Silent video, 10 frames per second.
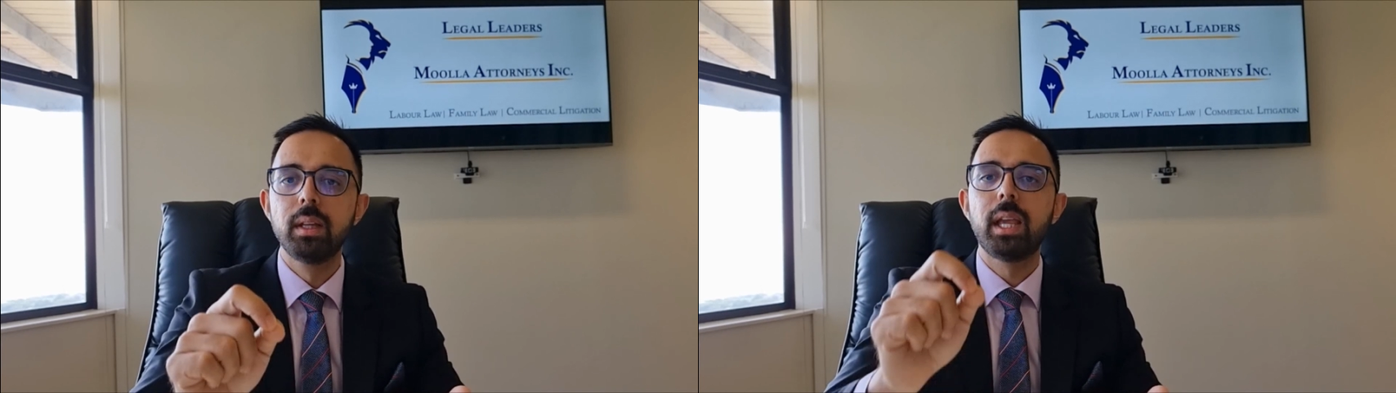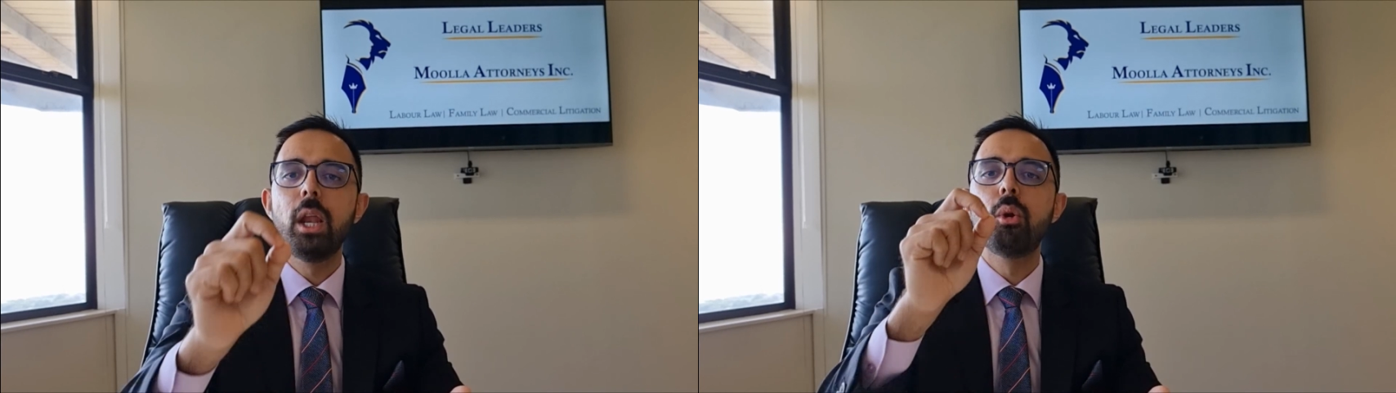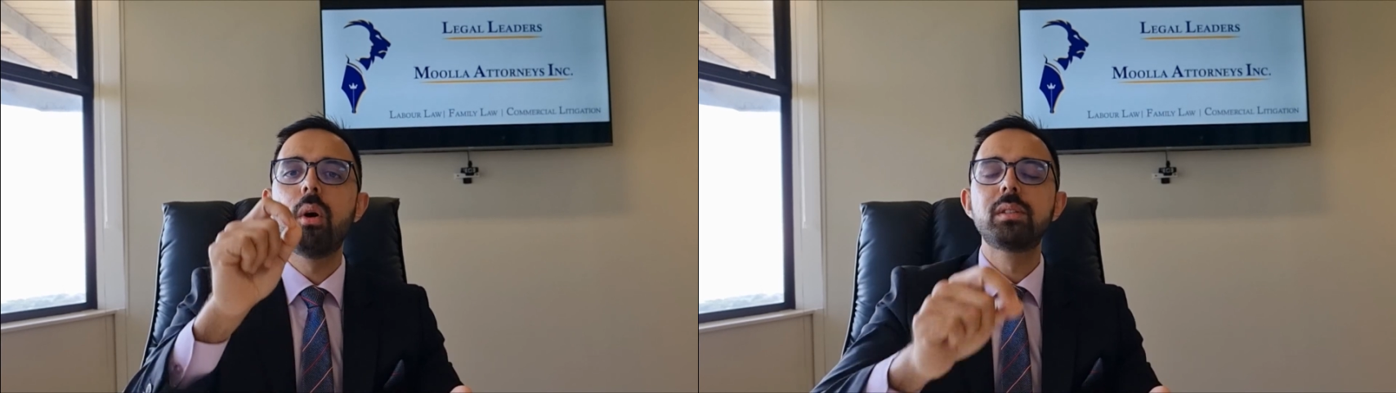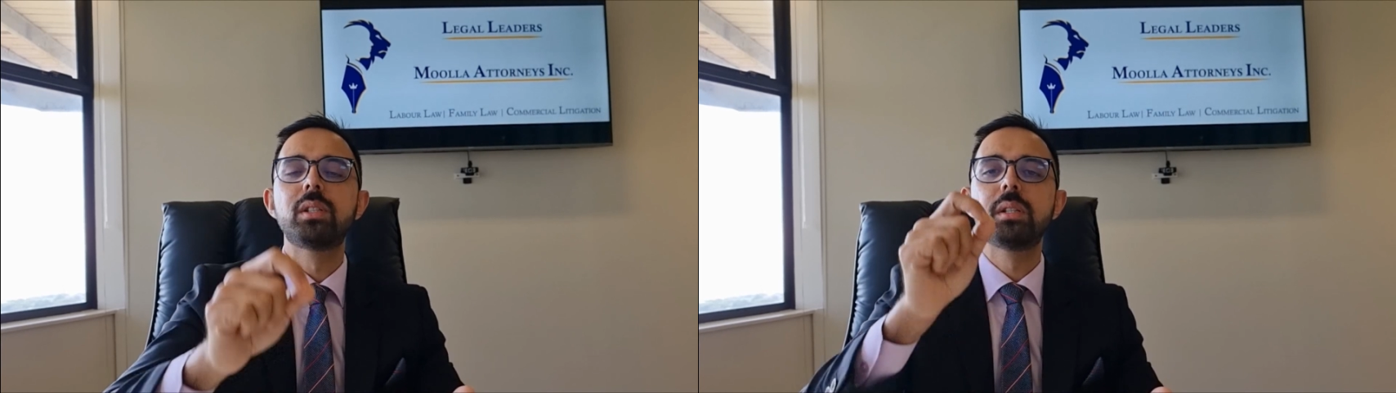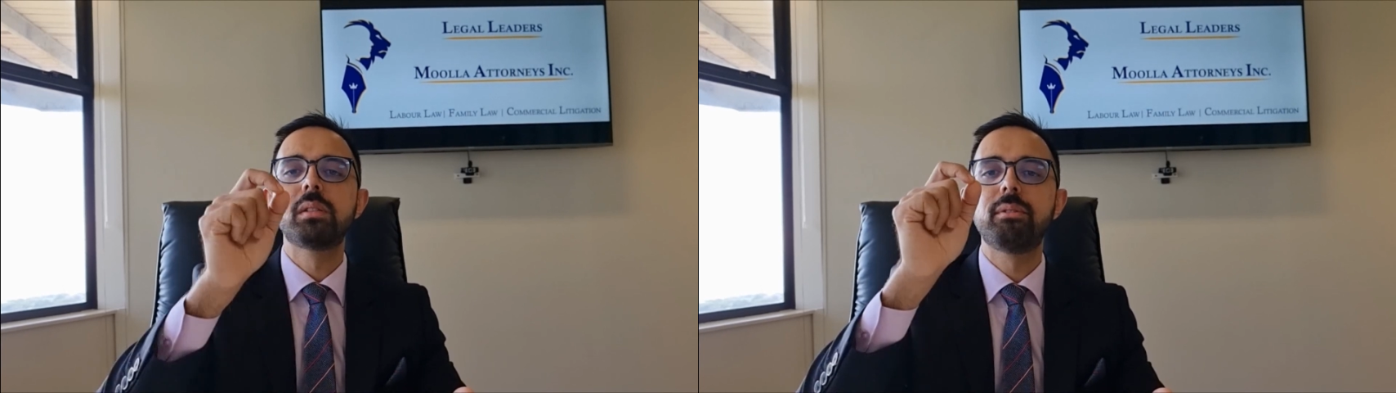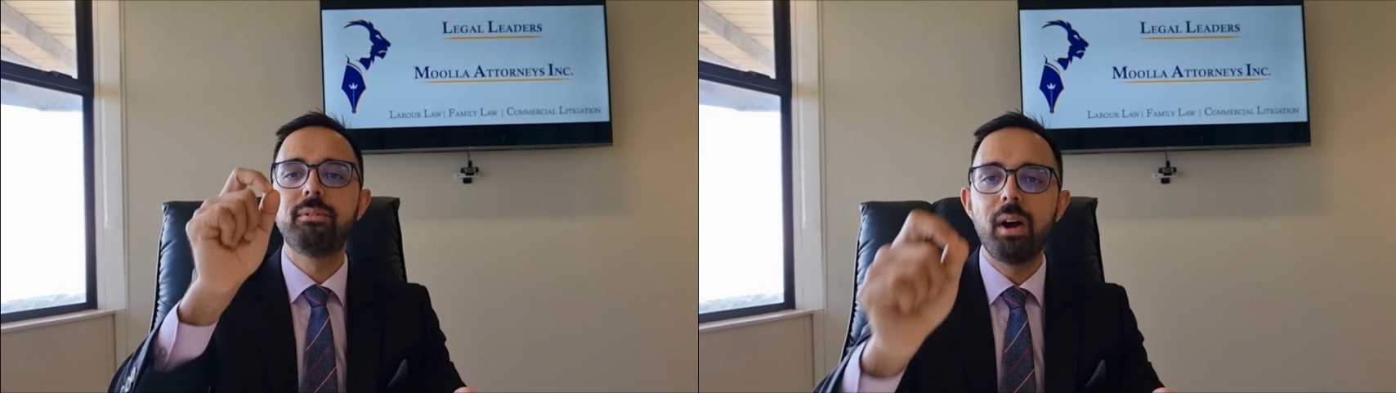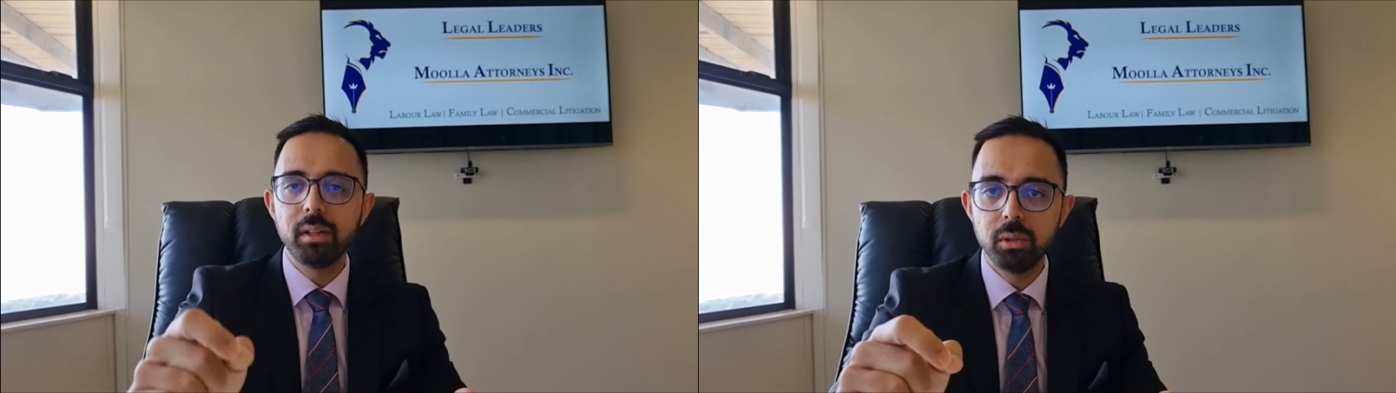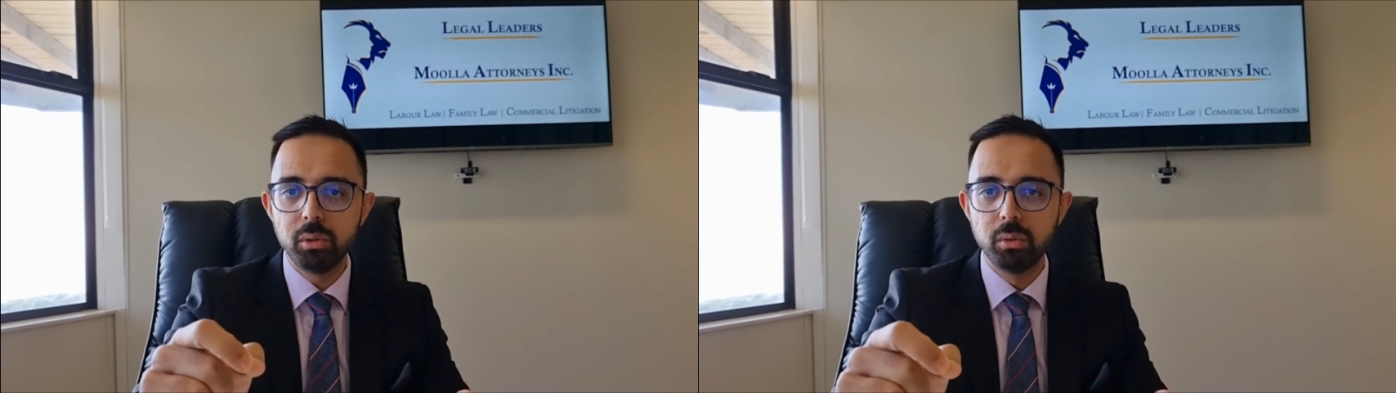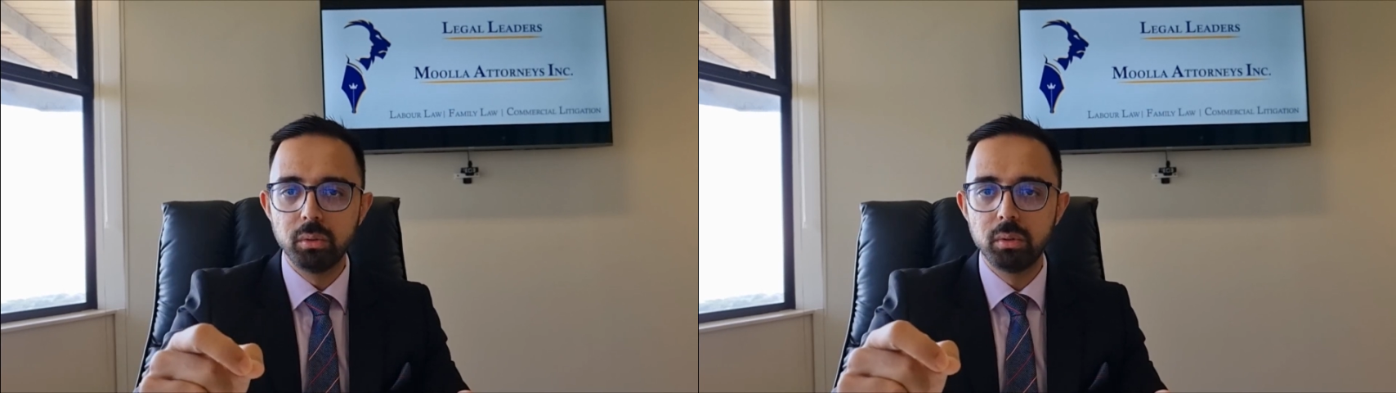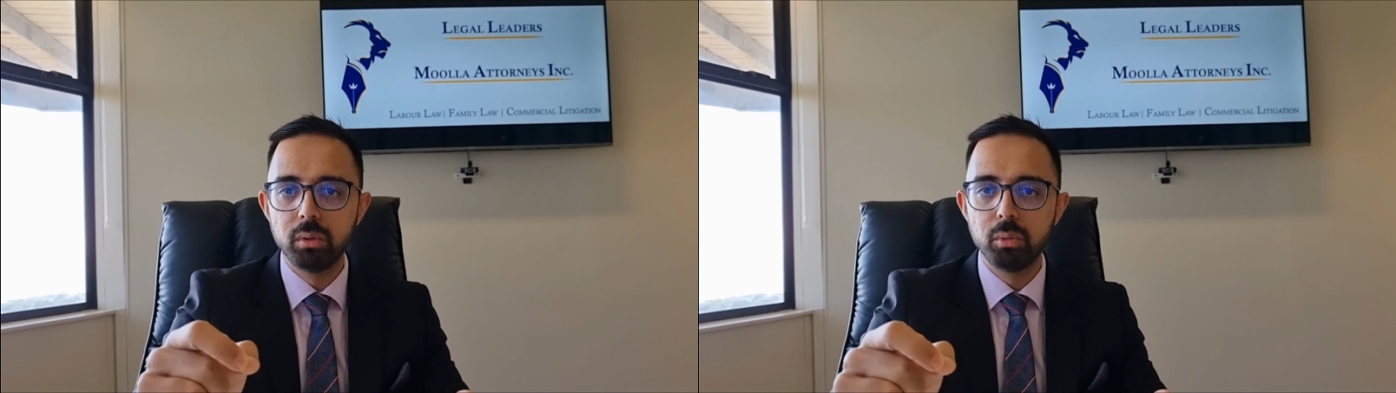cannot just fire you
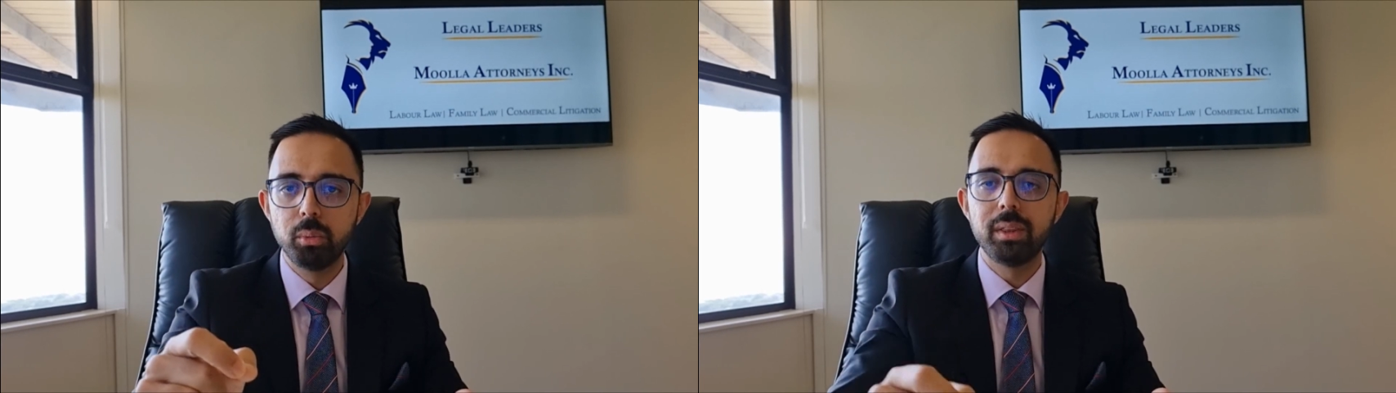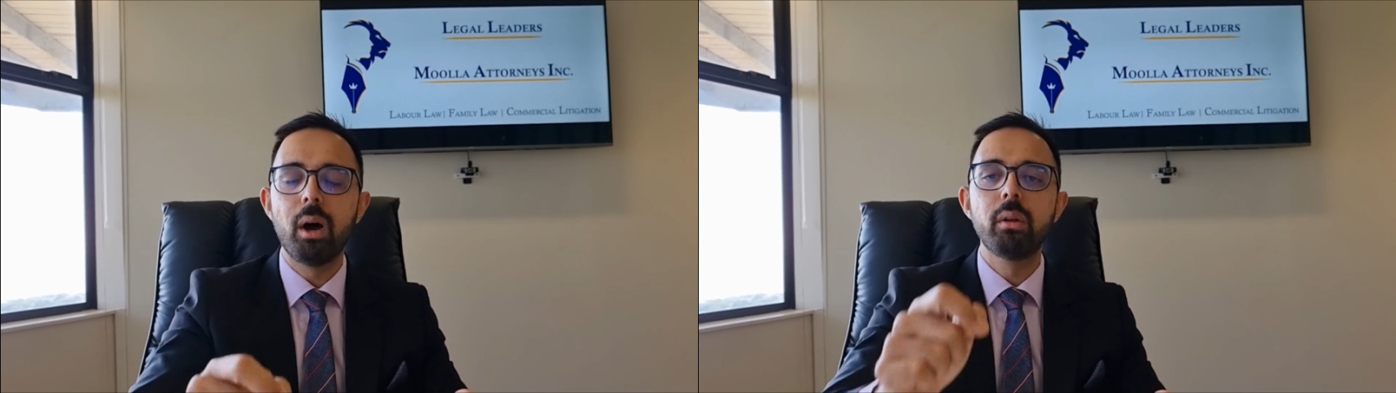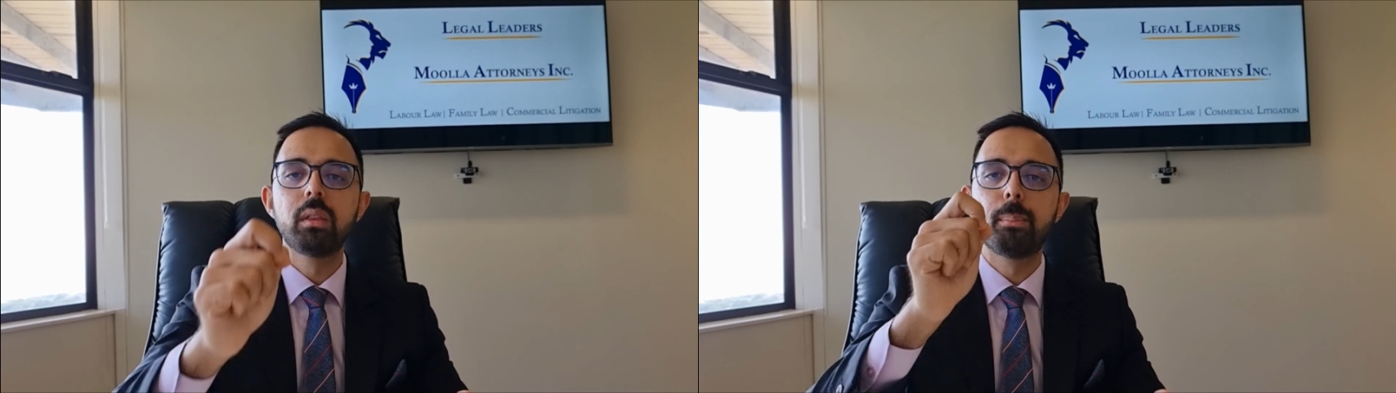without the